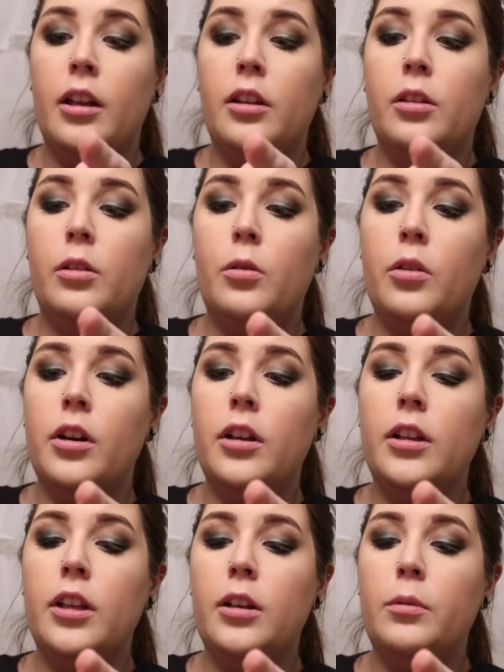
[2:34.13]
squirt
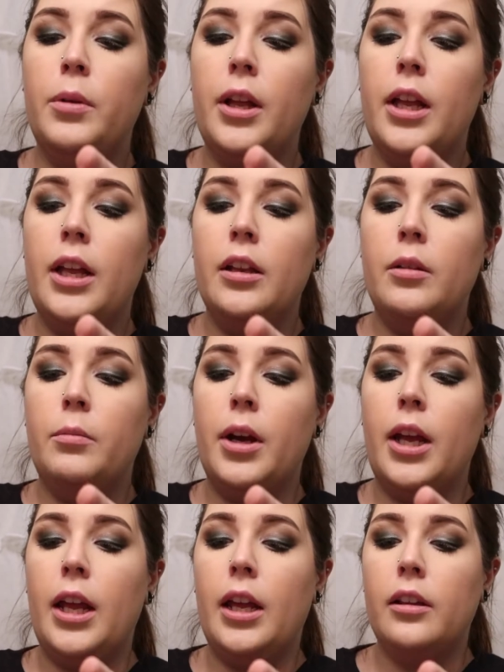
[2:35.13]
a little bit into
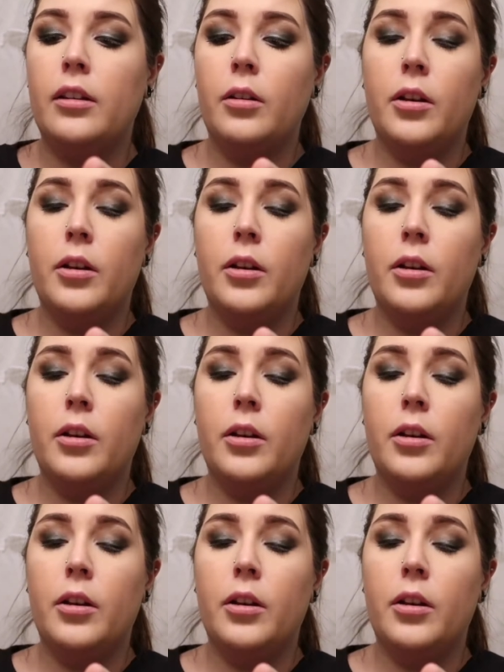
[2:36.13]
my hands.